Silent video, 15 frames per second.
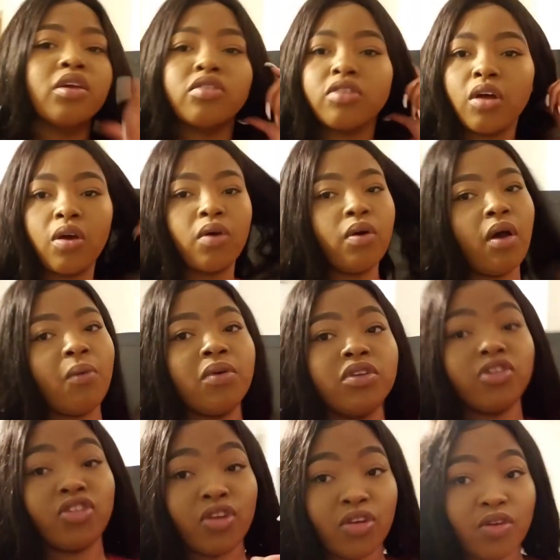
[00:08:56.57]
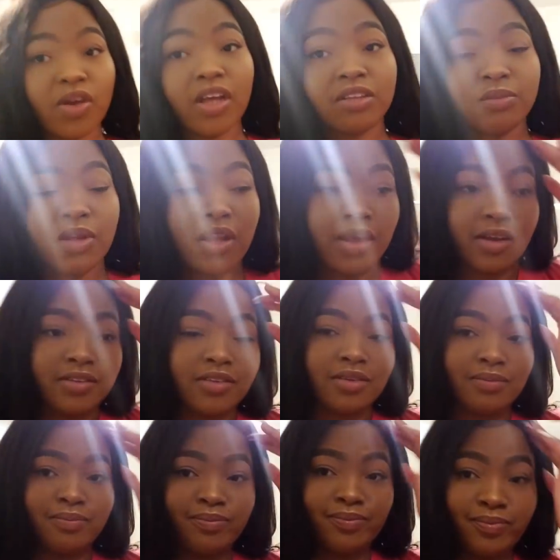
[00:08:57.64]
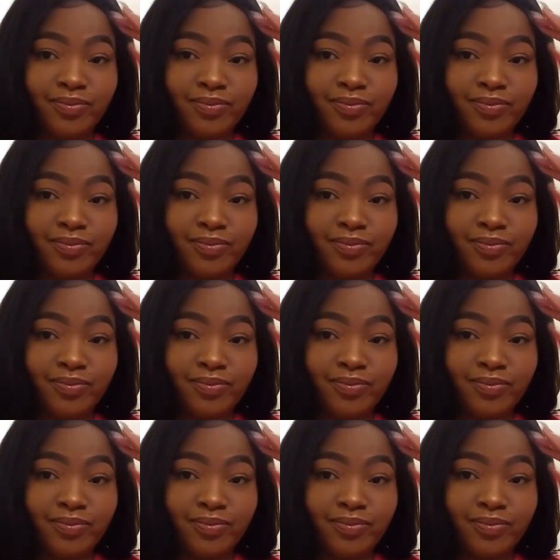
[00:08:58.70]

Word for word: So I wanted to show you guys my closet.